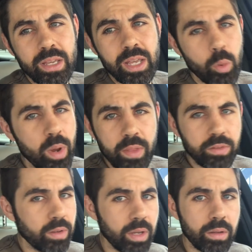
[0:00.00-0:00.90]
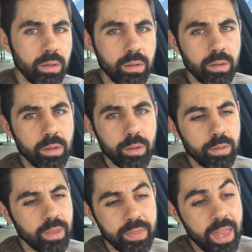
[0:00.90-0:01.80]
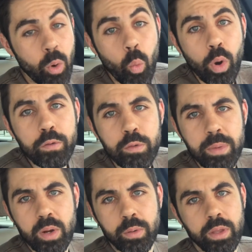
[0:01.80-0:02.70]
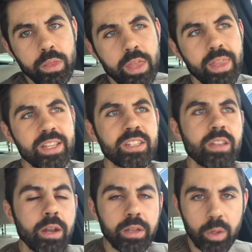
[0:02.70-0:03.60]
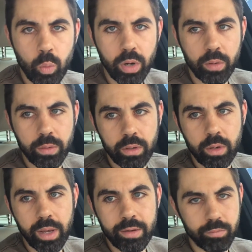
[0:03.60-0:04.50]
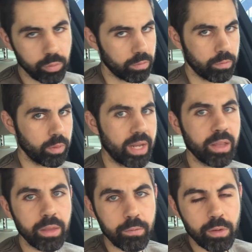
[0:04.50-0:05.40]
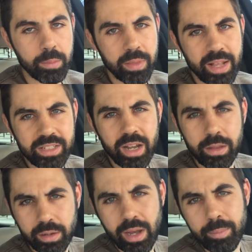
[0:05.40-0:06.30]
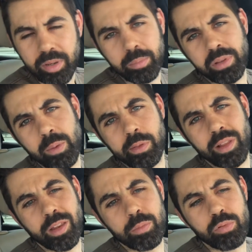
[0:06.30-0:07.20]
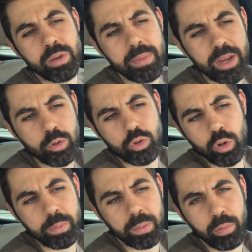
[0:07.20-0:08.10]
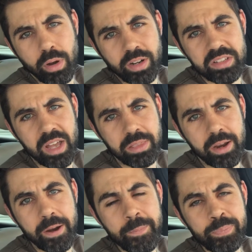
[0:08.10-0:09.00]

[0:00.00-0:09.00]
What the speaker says: in a way that's like, they don't work for me, or they subtly work, or they, you know, I didn't really feel anything from it. And that's kind of the common complaint with a lot of the pre-made nootropic products out there.